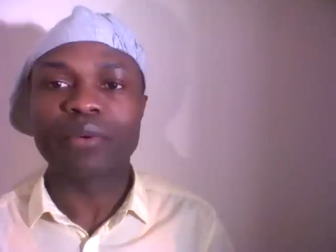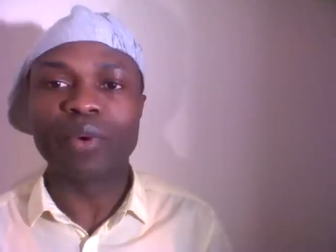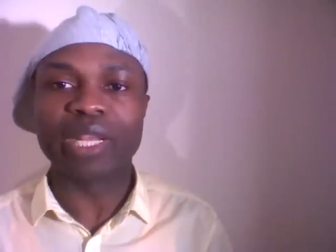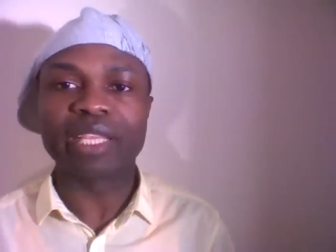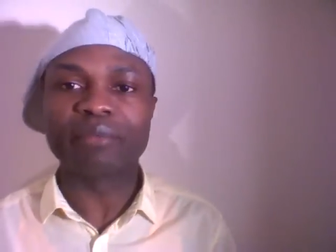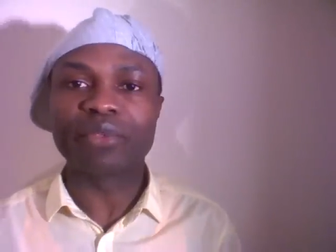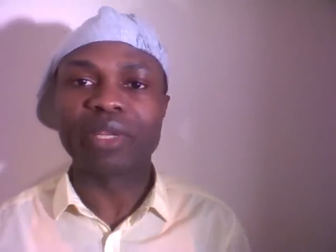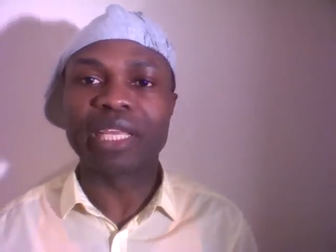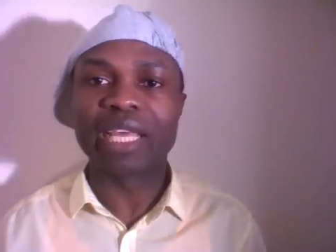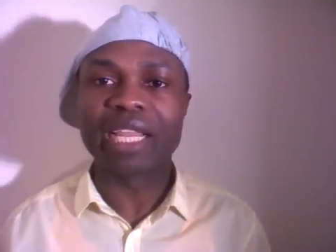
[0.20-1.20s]
Welcome to
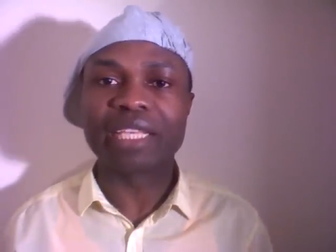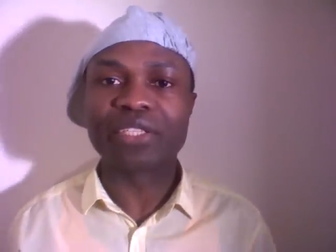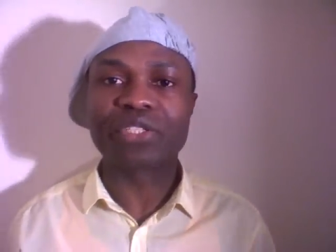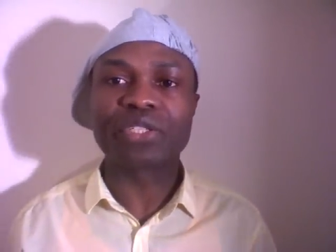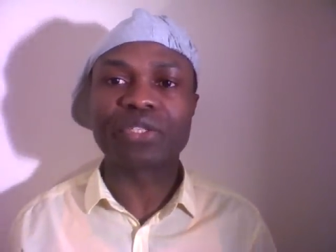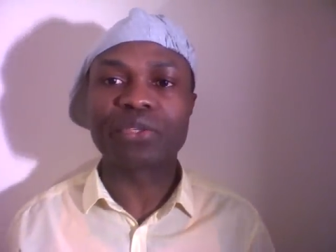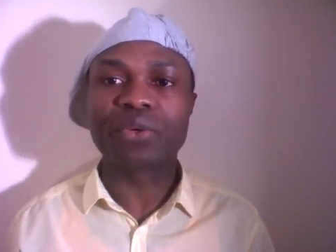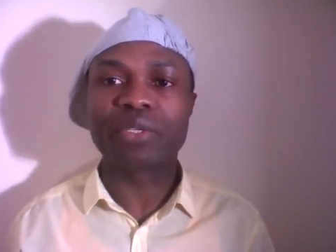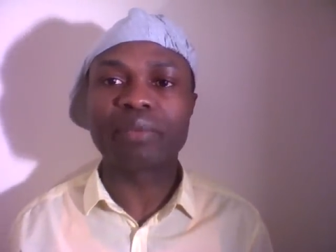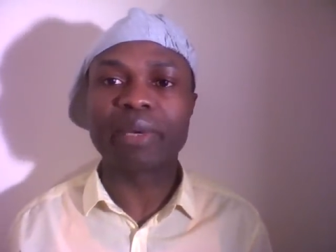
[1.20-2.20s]
Lingala
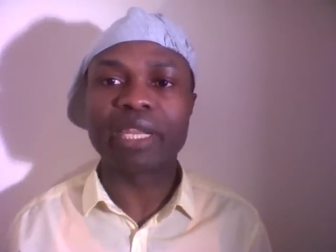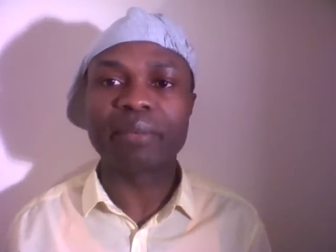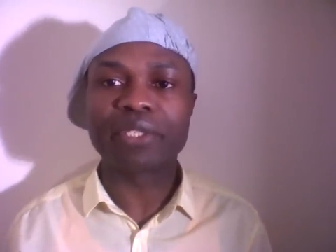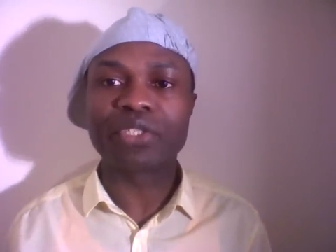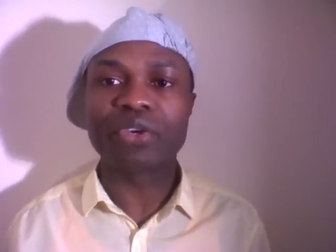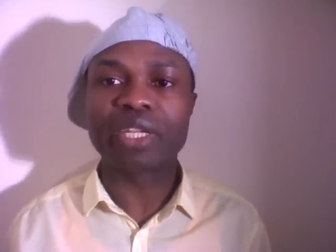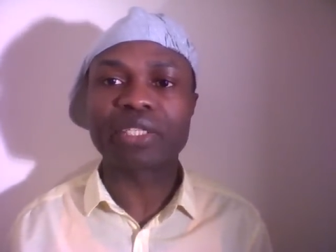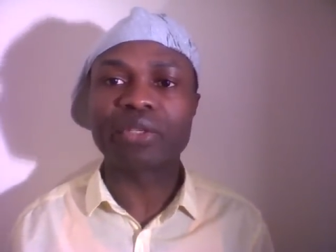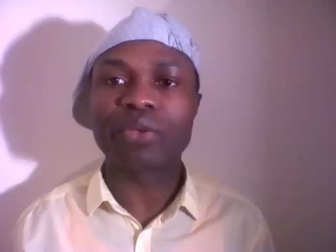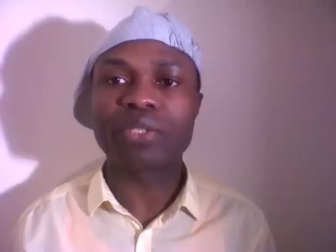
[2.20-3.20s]
Institute. My name is
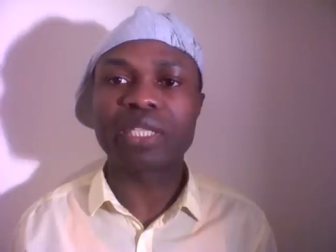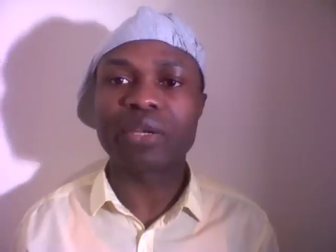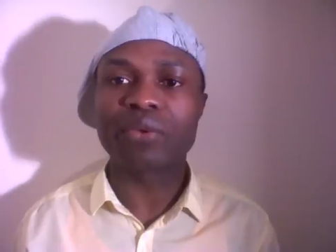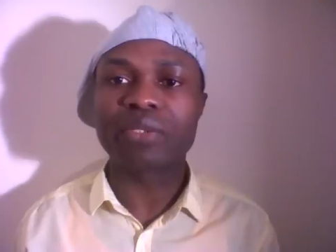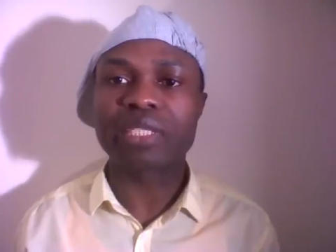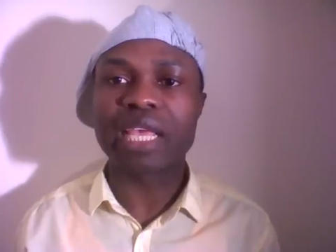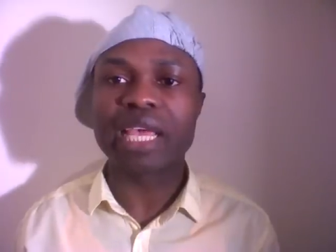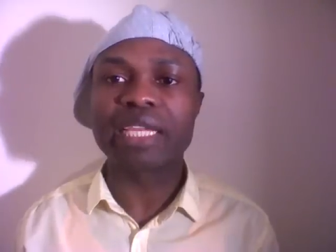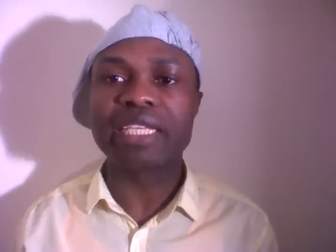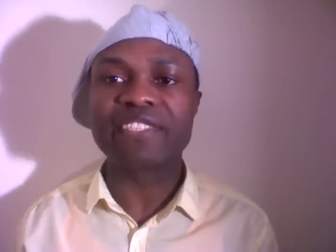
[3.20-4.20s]
Jonas
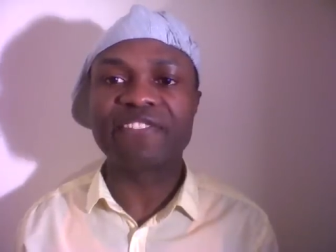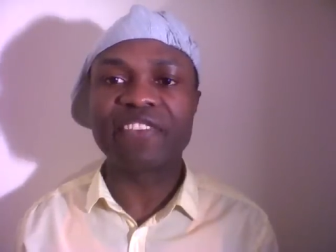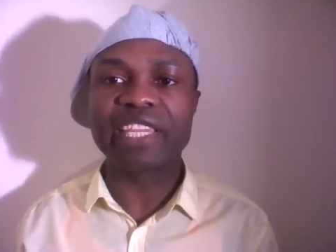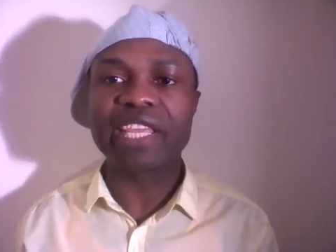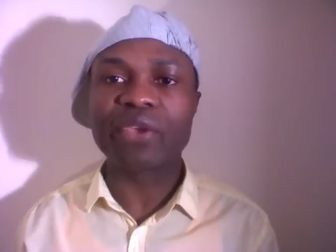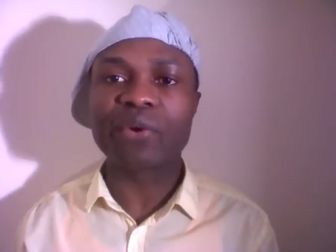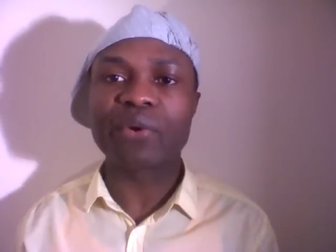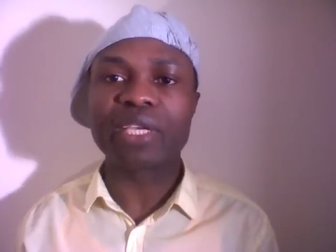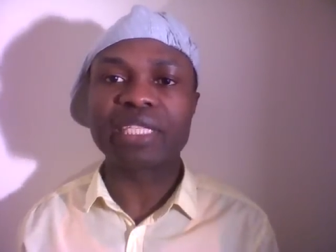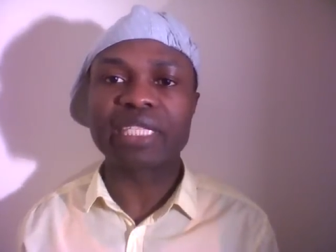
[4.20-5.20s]
Lusa. This
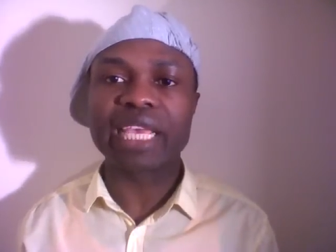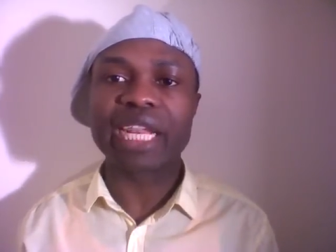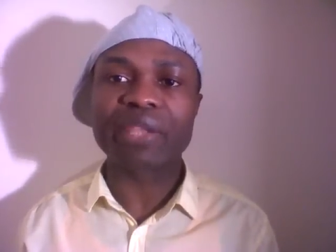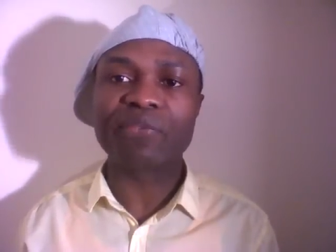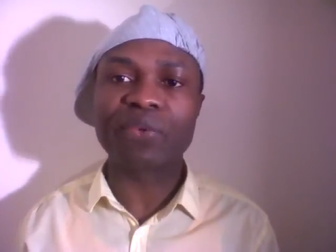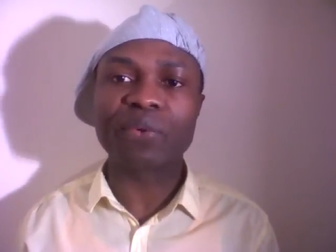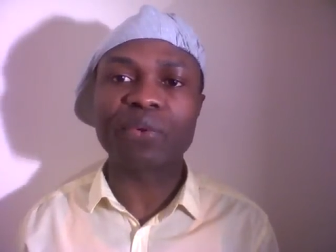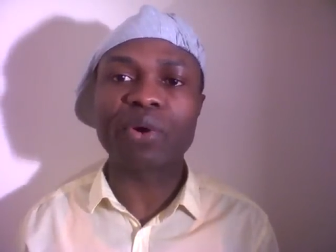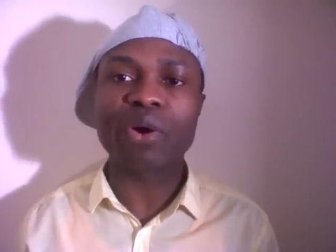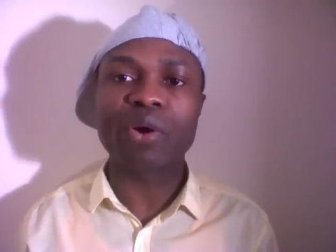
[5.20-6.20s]
video is a
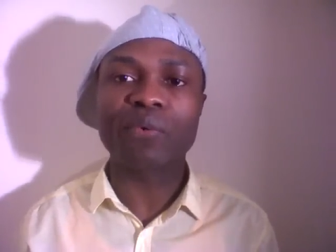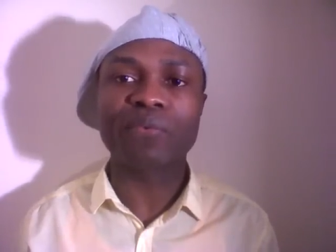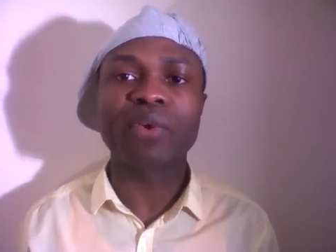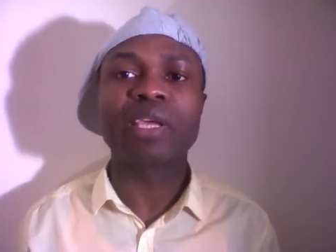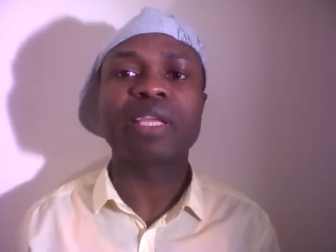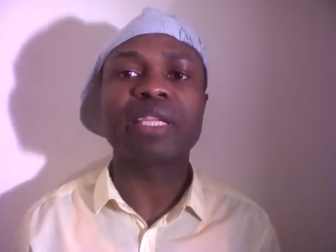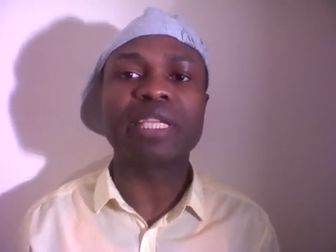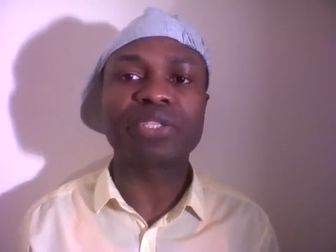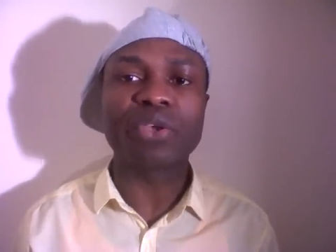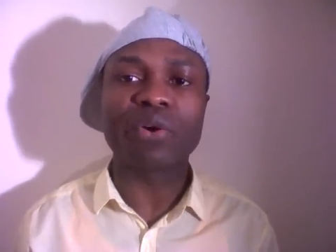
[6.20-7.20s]
review of
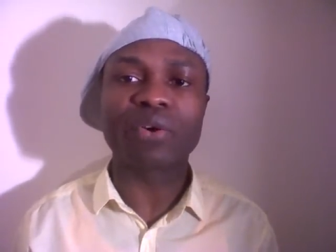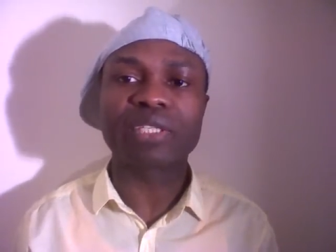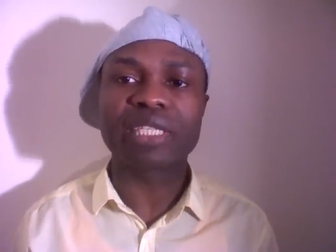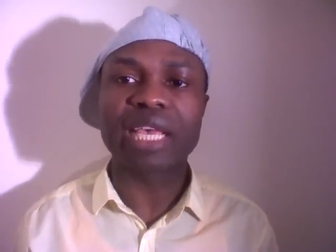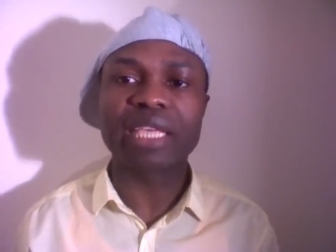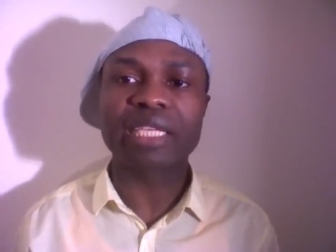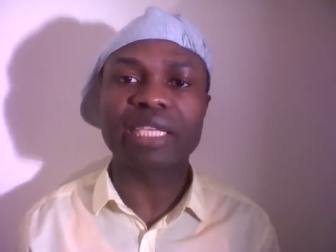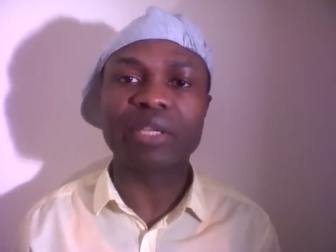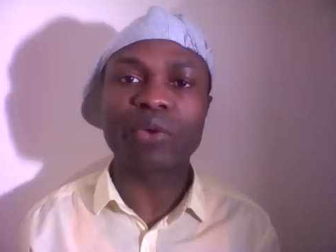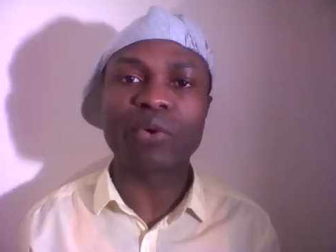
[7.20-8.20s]
the song 5
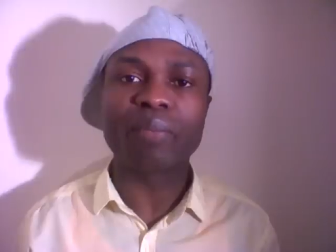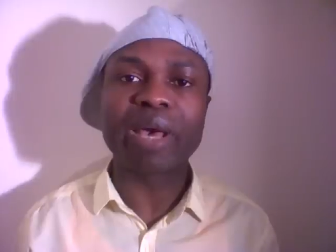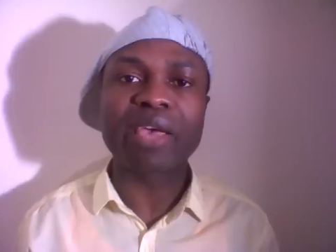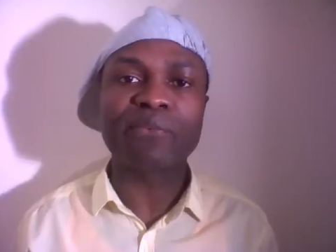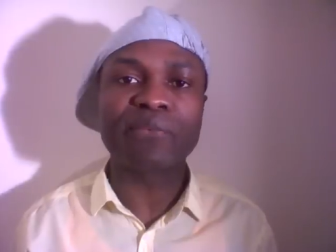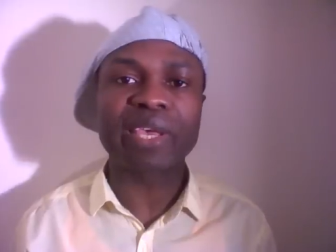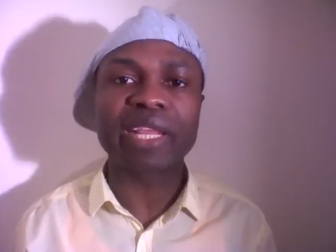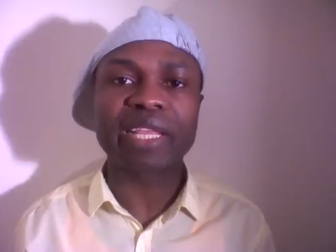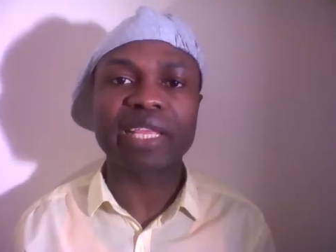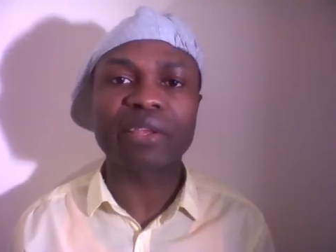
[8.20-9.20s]
Kilo by
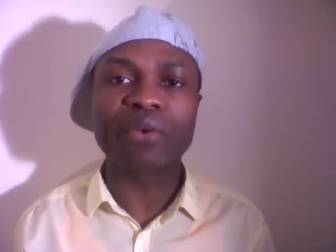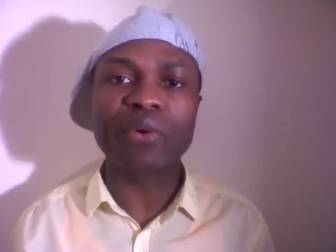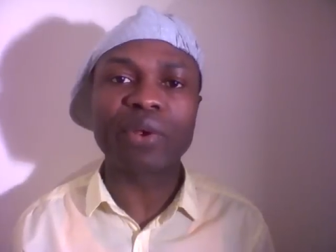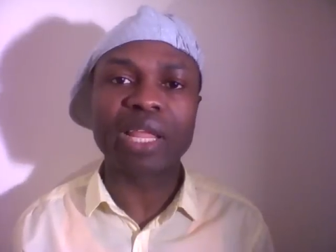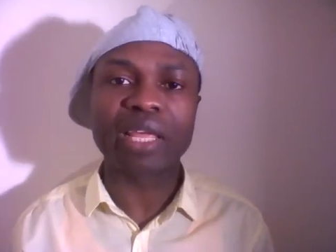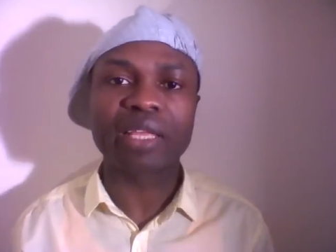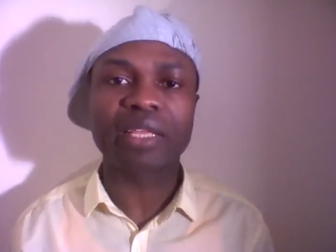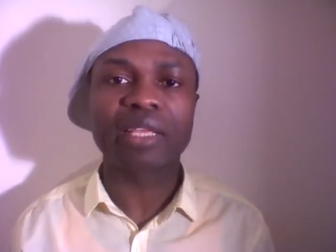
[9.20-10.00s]
Ferre Gola.